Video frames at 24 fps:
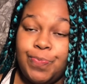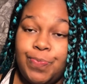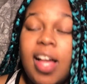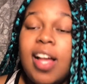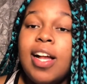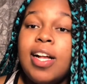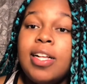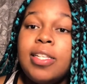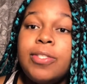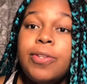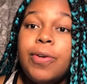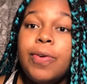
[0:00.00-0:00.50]

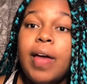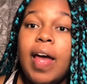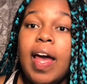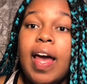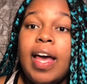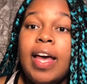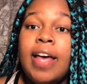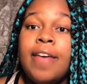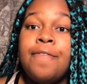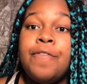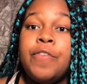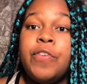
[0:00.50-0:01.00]
It's
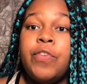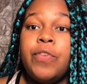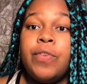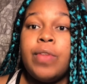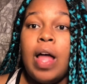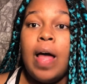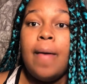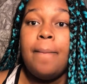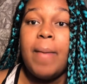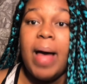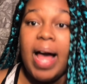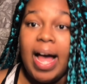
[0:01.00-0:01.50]
okay if you do
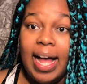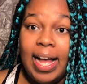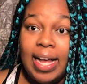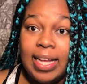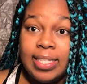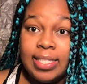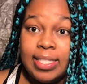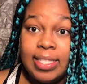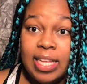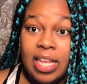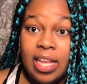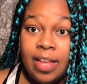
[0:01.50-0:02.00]
not
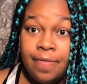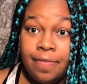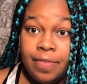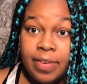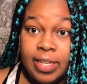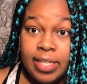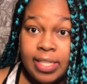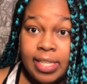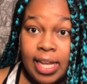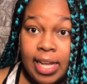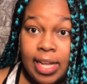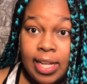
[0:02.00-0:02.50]
pass every
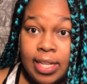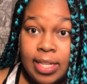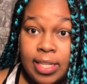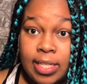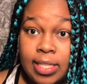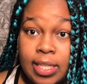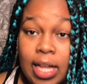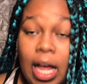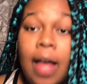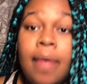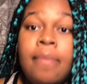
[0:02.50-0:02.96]
test.